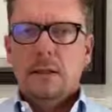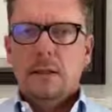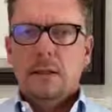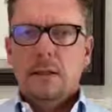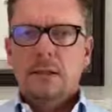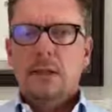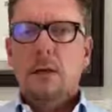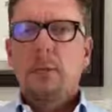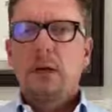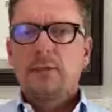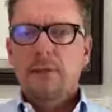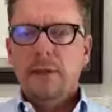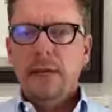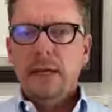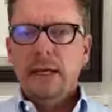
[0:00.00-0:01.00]
Some of
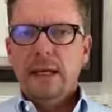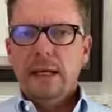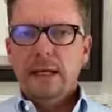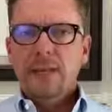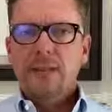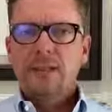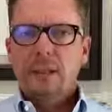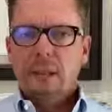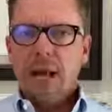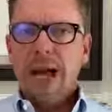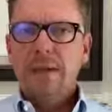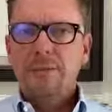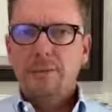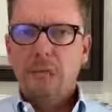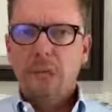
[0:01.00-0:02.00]
the
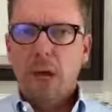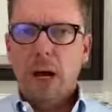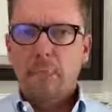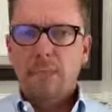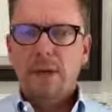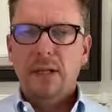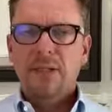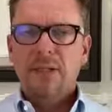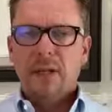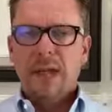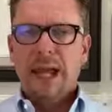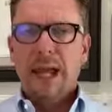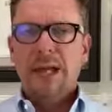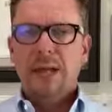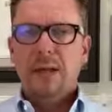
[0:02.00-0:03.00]
saliva droplets
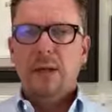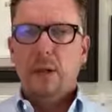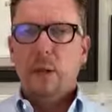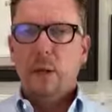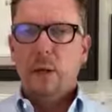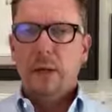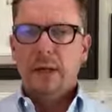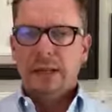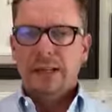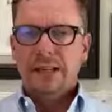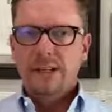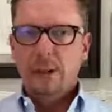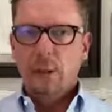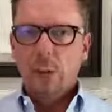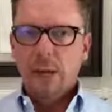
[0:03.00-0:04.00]
landed on a
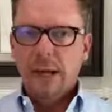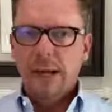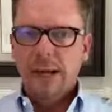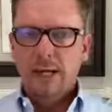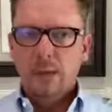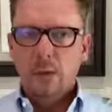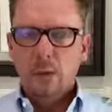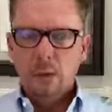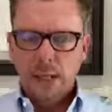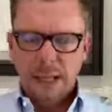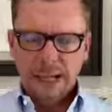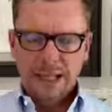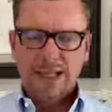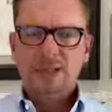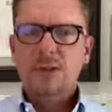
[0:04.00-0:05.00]
door handle,
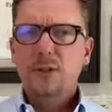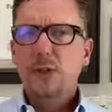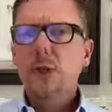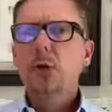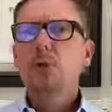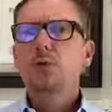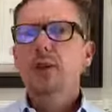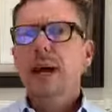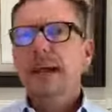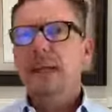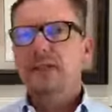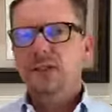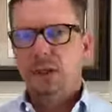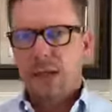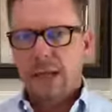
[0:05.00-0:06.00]
and 2
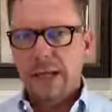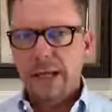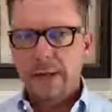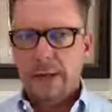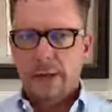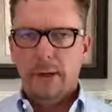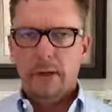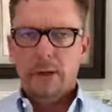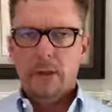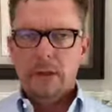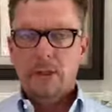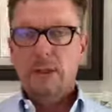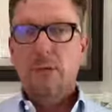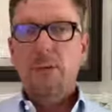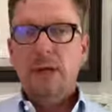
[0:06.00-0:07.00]
days later,
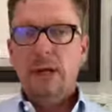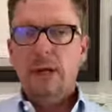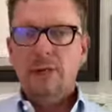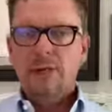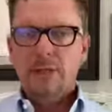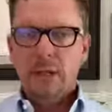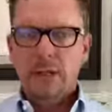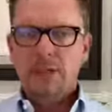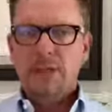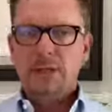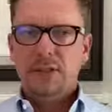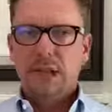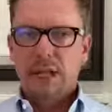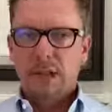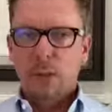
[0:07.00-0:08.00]
someone else touches
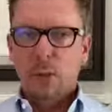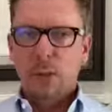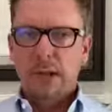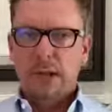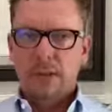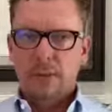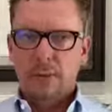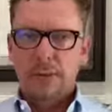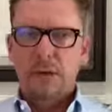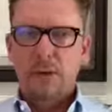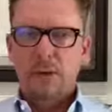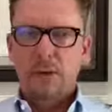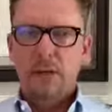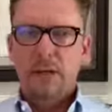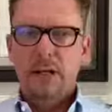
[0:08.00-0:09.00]
that door handle to go to
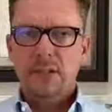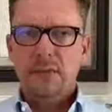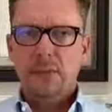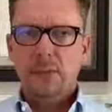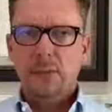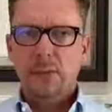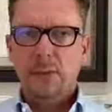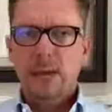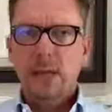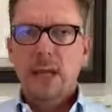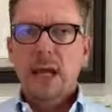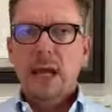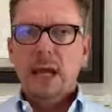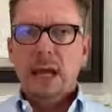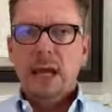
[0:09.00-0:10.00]
the restroom,
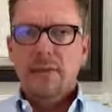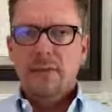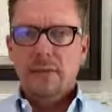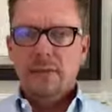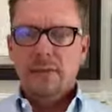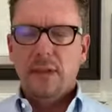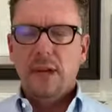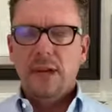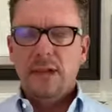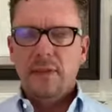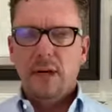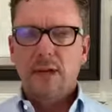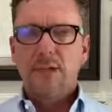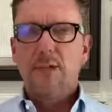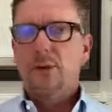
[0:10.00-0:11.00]
and then they
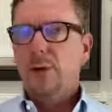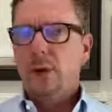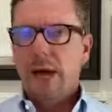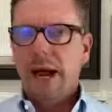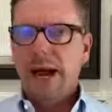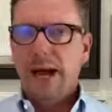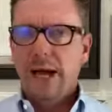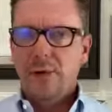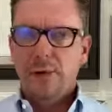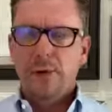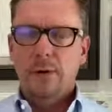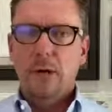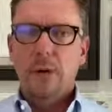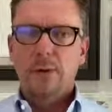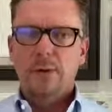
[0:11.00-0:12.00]
touch their eye, their
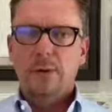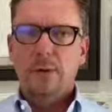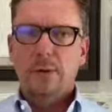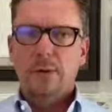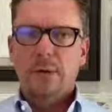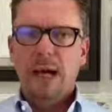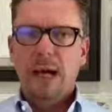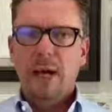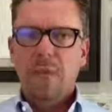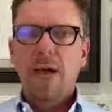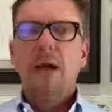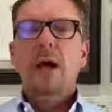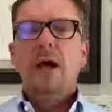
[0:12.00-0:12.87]
nose, or their mouth.